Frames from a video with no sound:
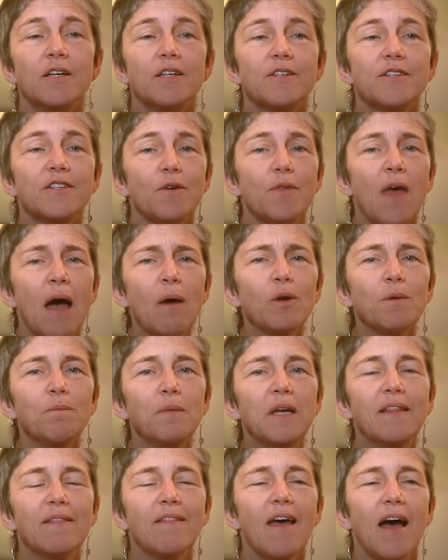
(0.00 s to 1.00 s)
So that would
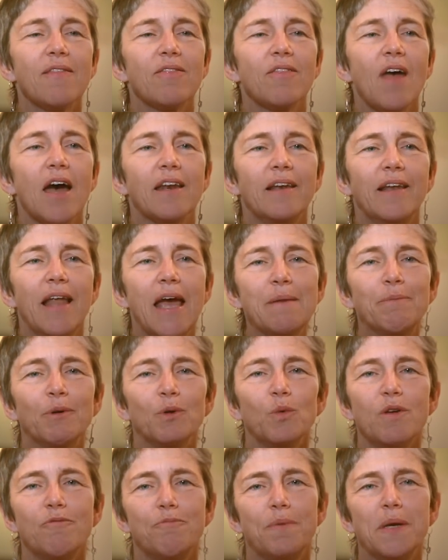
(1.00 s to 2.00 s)
mean that that
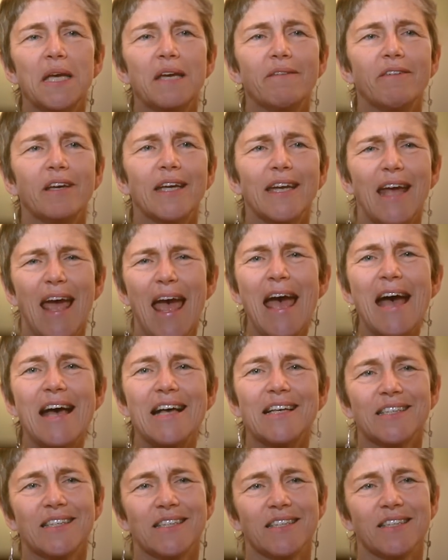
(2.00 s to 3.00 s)
label we've been giving it
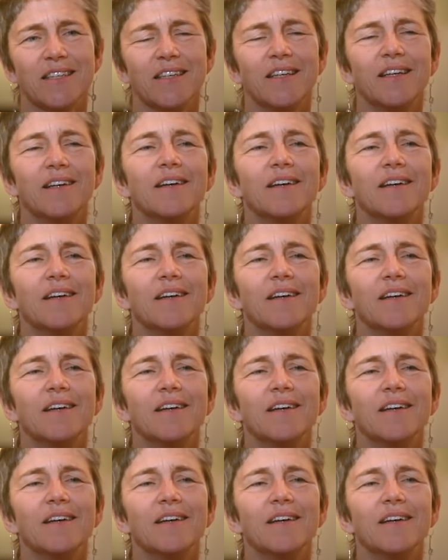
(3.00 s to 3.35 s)
S,